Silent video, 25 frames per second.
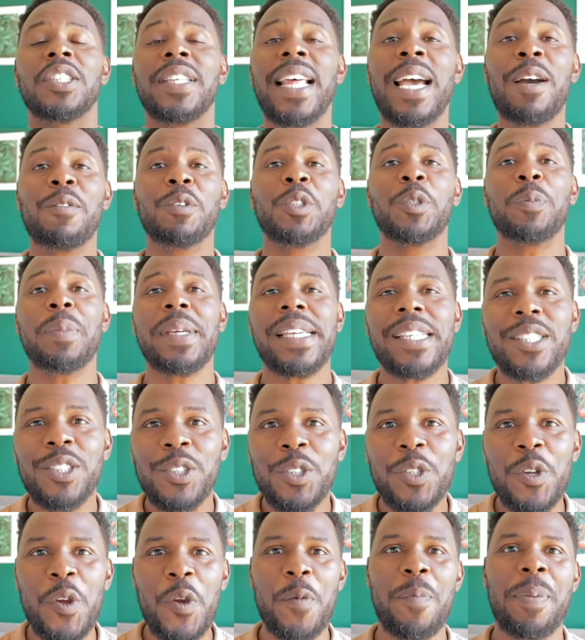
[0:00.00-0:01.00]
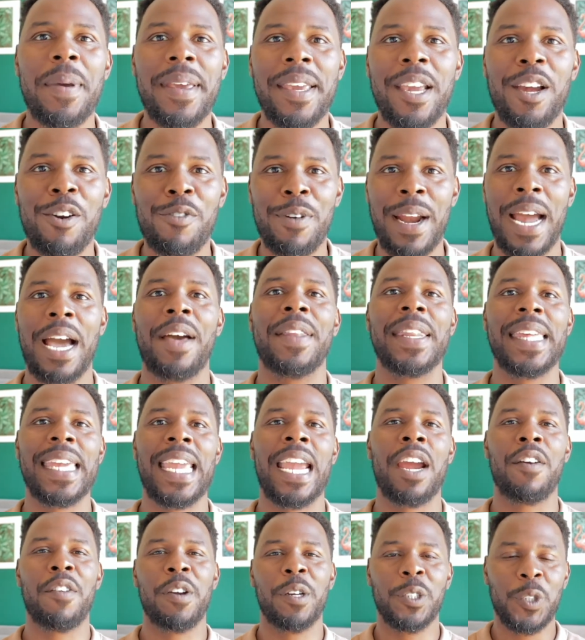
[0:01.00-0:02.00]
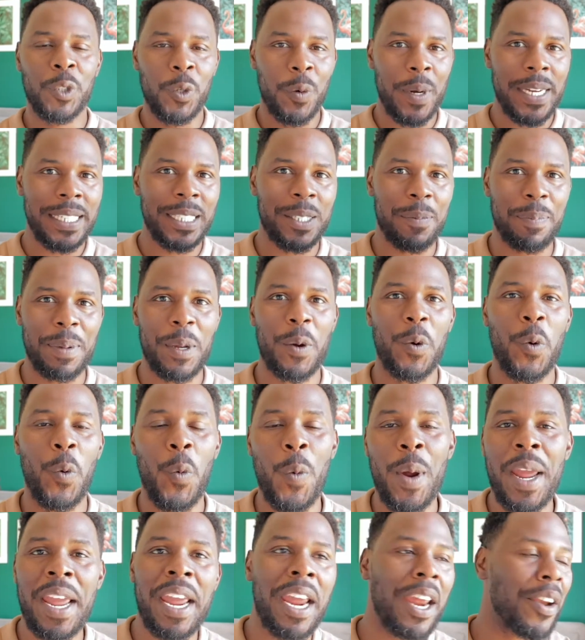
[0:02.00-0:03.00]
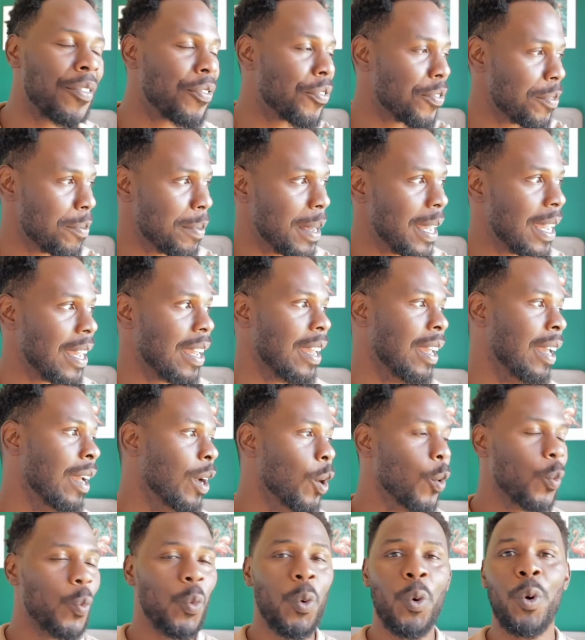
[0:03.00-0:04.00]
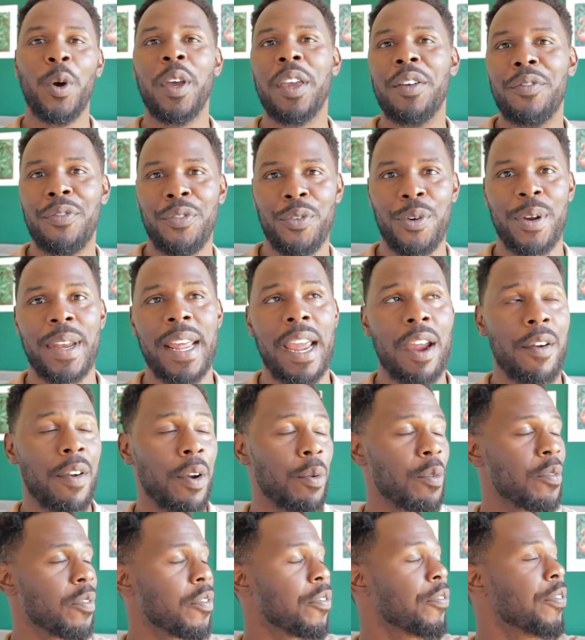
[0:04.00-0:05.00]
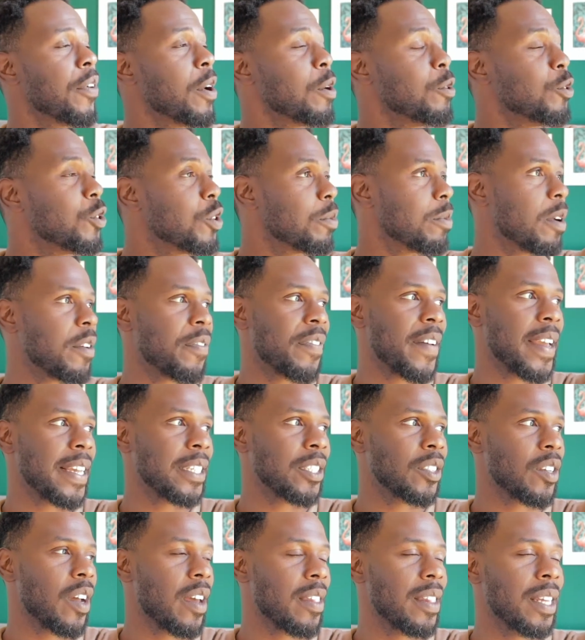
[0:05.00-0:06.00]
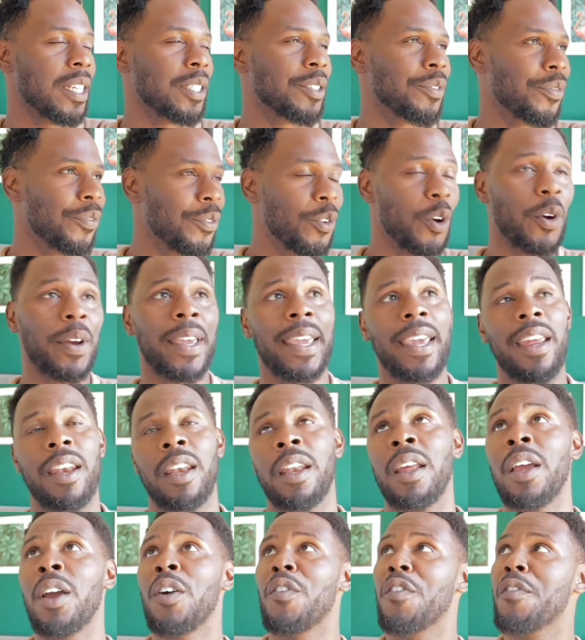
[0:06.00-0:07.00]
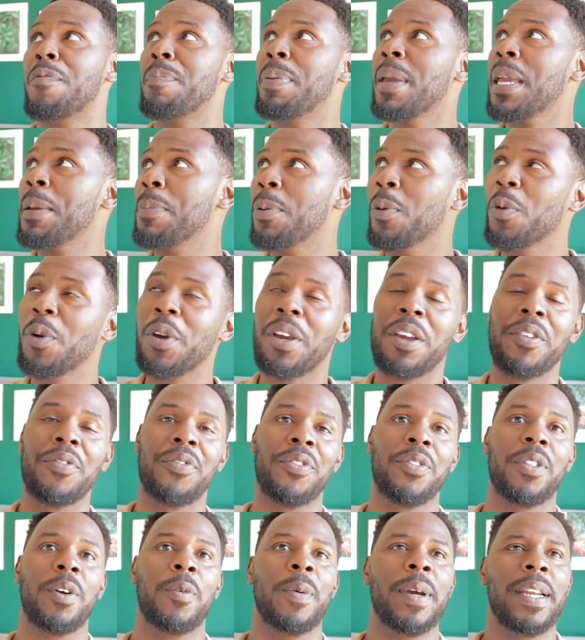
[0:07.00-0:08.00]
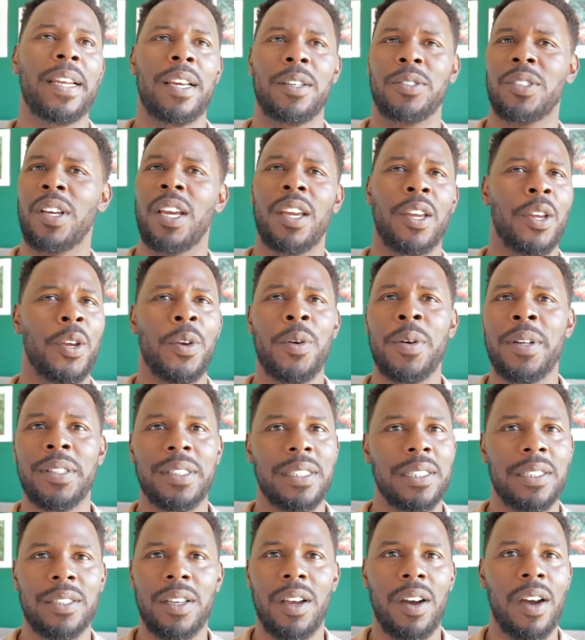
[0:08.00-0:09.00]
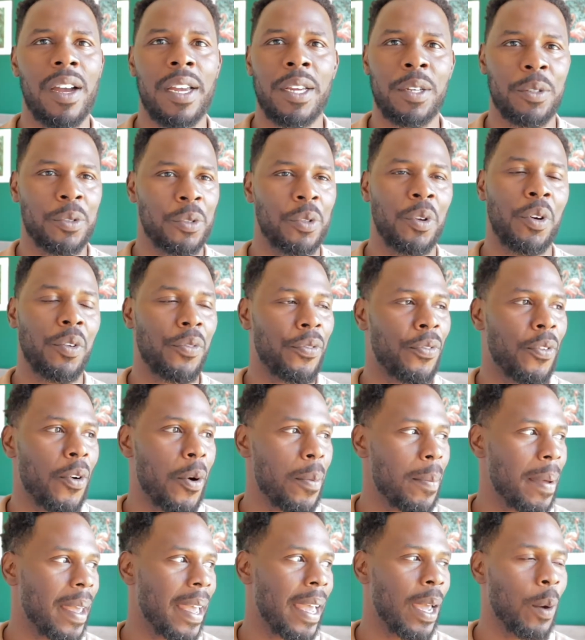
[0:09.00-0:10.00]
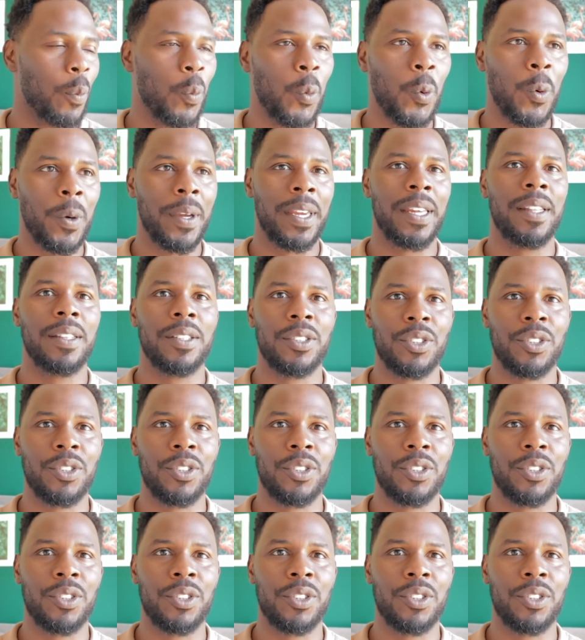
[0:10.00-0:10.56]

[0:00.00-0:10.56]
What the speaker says: that was me snooping around the area. It's always a bit weird for me walking through an area with a phone to my face like this, vlogging, with people looking through the windows like, who is this guy who's not from here, walking the